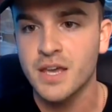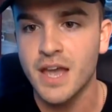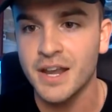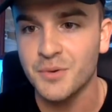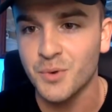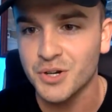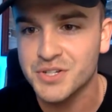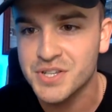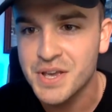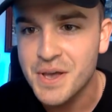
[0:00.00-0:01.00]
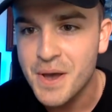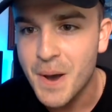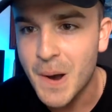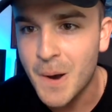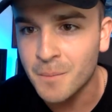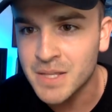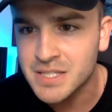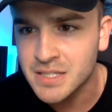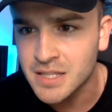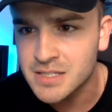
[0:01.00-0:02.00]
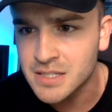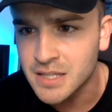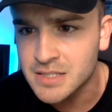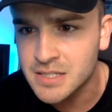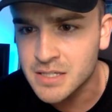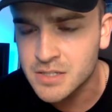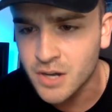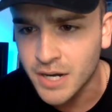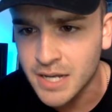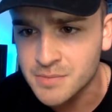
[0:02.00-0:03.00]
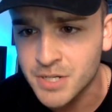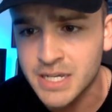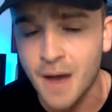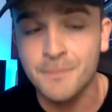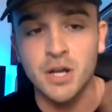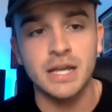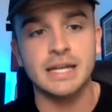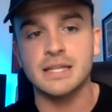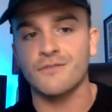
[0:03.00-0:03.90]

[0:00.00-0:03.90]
and it works. Let's see. Sorry, guys. I'm gonna get to